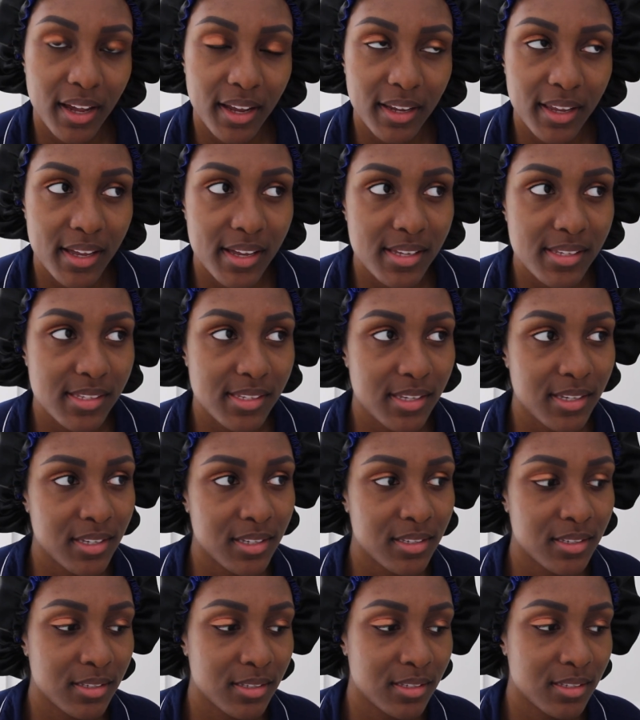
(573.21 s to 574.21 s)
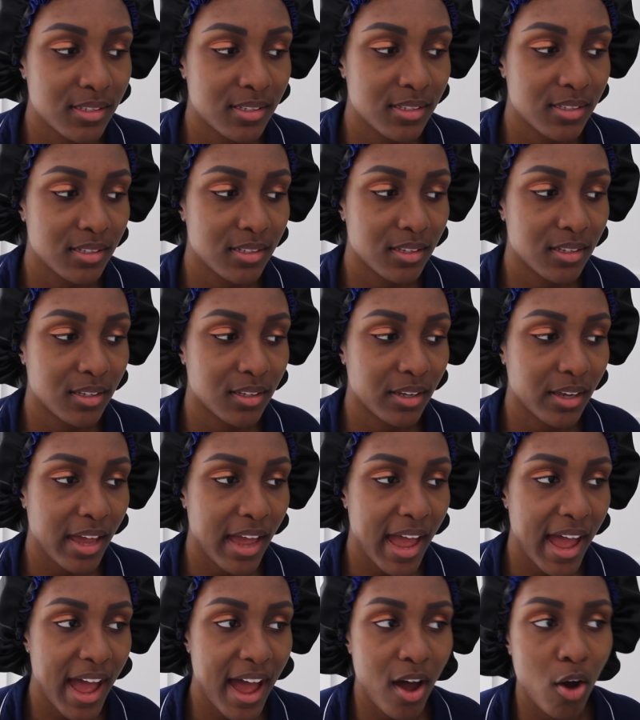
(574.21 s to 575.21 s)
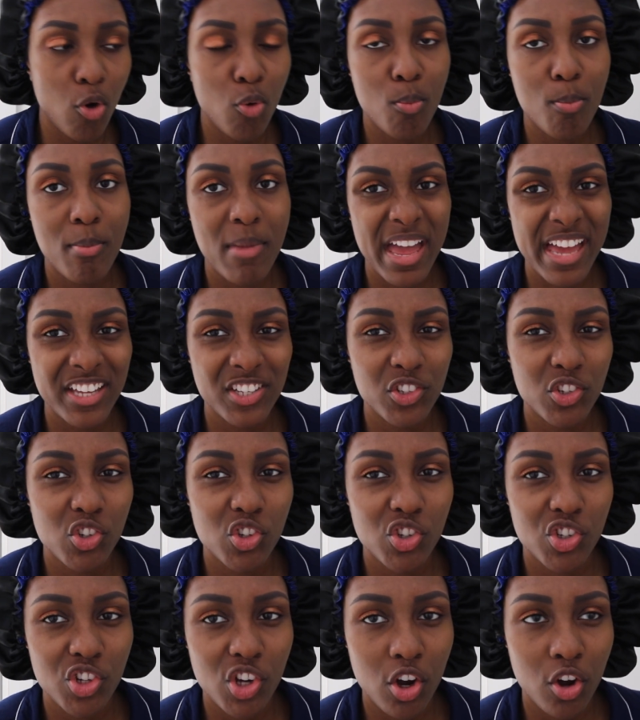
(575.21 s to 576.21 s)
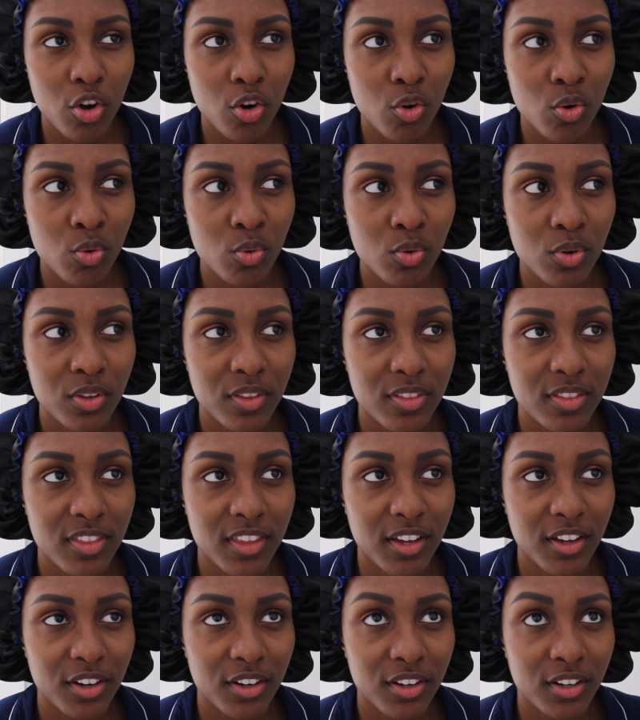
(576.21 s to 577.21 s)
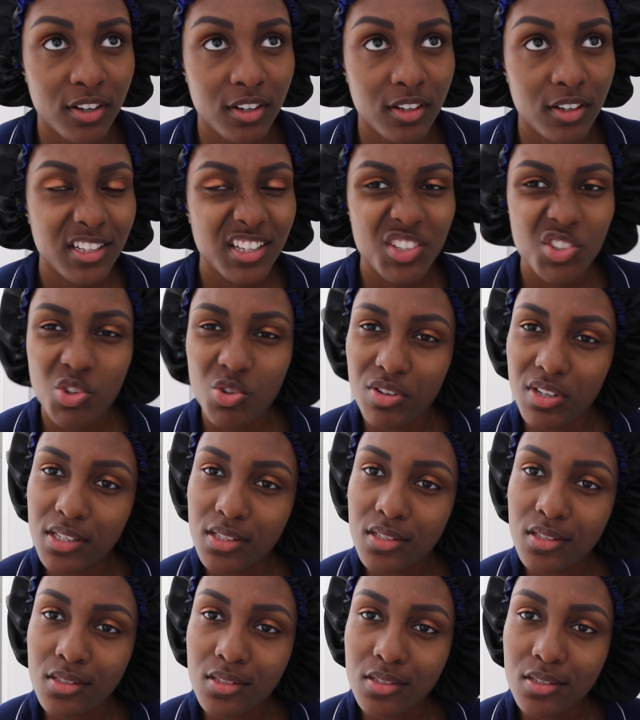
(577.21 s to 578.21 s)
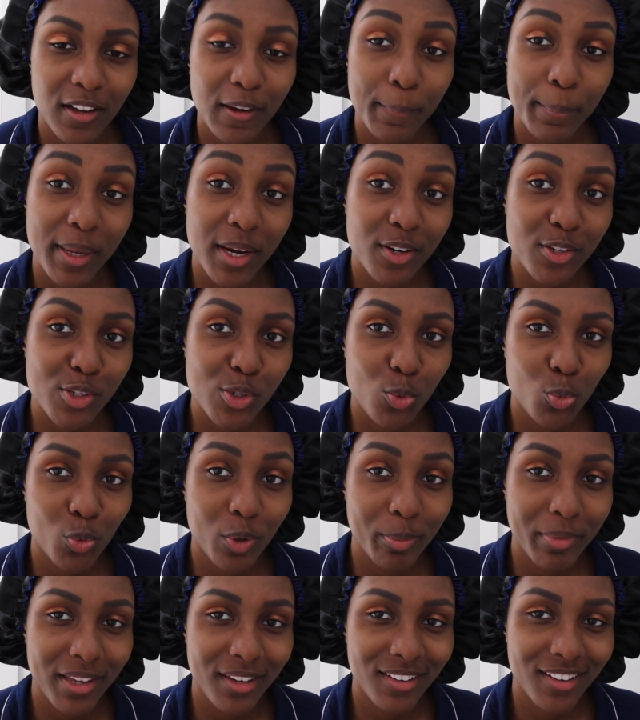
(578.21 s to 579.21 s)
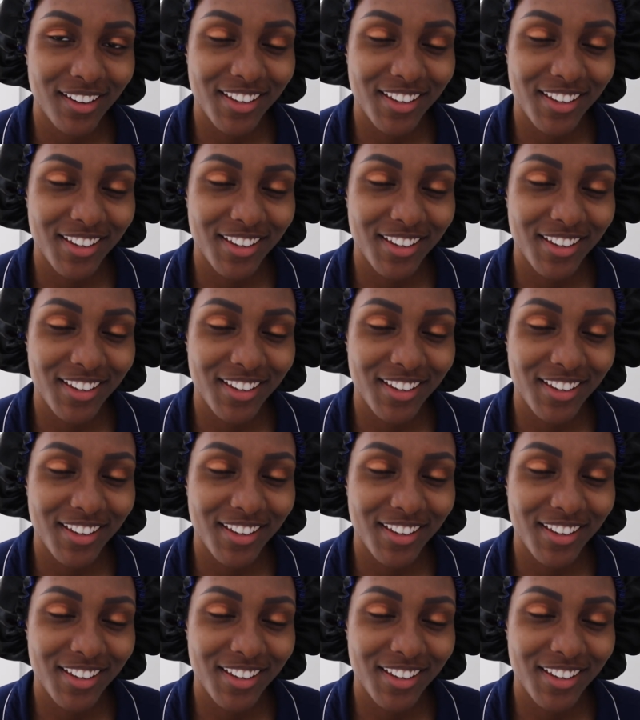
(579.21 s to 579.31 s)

I guess, is how men show their interest compared to women.